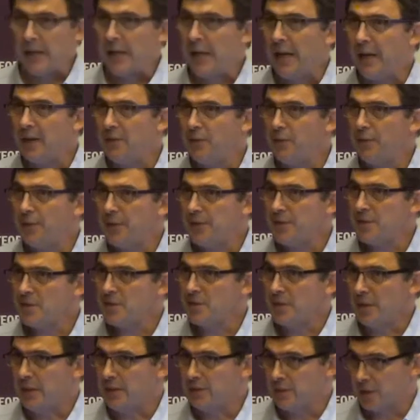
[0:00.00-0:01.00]
And this,
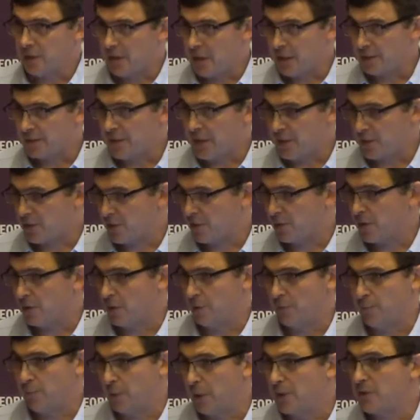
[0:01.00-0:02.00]
in the context of
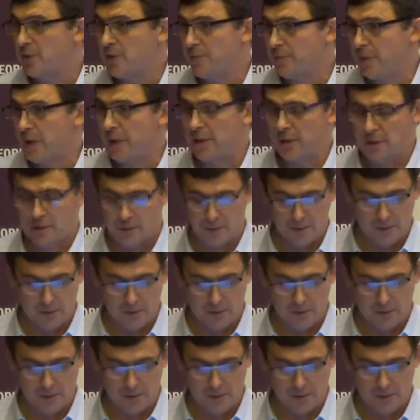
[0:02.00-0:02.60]
France, if I